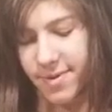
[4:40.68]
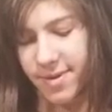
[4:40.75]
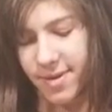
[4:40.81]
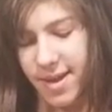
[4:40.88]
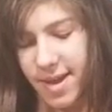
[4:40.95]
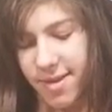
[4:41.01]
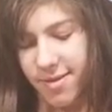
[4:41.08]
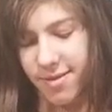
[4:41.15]

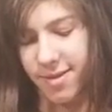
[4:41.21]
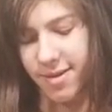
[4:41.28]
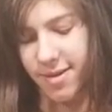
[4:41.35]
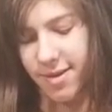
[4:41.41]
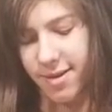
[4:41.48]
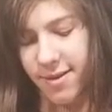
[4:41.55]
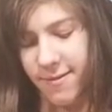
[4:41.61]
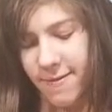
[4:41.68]
Lather it
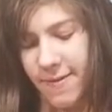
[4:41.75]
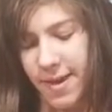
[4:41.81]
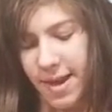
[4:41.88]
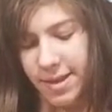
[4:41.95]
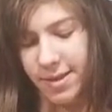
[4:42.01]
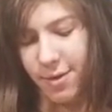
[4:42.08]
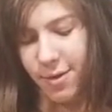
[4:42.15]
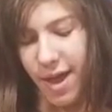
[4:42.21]
on.
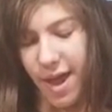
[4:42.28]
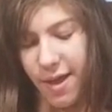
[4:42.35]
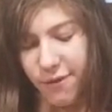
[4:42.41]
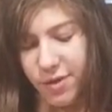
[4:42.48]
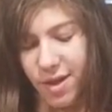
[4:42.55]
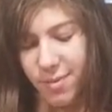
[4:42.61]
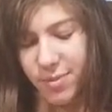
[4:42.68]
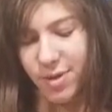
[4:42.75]
It's okay if
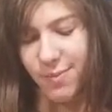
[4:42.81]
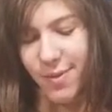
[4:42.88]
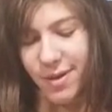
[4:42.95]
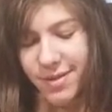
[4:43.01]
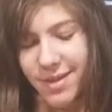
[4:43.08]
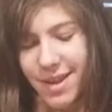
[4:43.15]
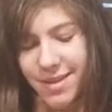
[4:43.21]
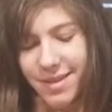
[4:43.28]
some
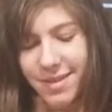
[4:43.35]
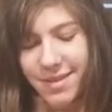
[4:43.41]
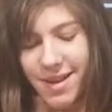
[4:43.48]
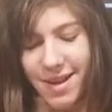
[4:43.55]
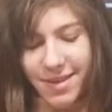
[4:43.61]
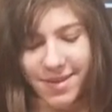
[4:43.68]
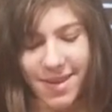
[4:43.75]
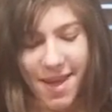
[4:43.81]
spills down the
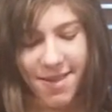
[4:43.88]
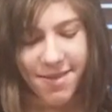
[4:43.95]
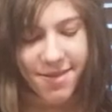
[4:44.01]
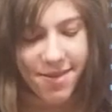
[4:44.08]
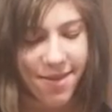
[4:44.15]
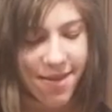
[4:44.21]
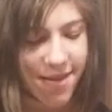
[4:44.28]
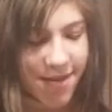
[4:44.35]
sides. That's
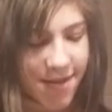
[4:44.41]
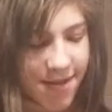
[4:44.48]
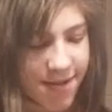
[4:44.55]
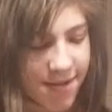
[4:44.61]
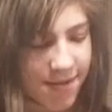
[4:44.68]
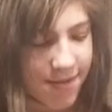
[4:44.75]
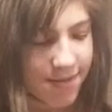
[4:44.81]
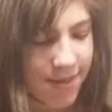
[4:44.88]

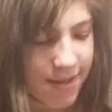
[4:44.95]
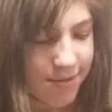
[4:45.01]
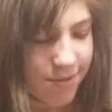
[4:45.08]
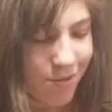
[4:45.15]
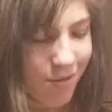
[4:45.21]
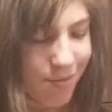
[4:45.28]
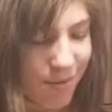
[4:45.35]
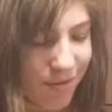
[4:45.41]

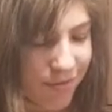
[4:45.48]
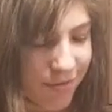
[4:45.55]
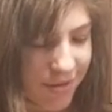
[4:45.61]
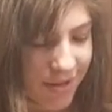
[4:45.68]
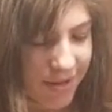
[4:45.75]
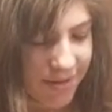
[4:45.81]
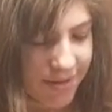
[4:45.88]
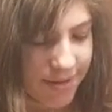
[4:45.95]
normal for
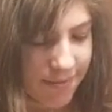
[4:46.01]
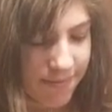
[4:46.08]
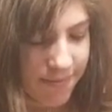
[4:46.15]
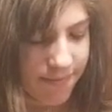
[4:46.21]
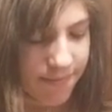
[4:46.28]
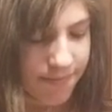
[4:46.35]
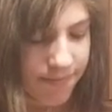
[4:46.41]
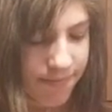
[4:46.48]
this.
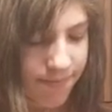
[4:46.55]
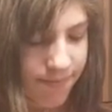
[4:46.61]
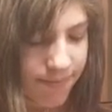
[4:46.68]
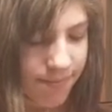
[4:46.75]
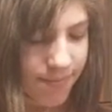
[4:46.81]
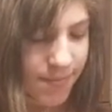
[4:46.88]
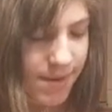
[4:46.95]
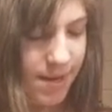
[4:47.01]

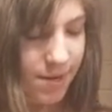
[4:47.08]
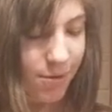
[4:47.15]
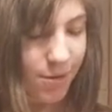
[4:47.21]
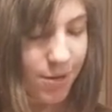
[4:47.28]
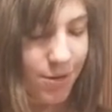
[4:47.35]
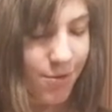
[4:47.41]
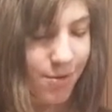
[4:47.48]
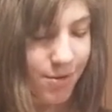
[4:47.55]
Get all the
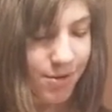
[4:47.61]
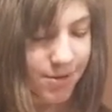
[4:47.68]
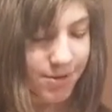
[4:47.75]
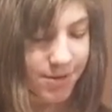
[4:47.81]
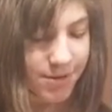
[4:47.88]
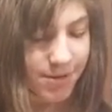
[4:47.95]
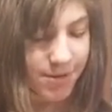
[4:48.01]
corners.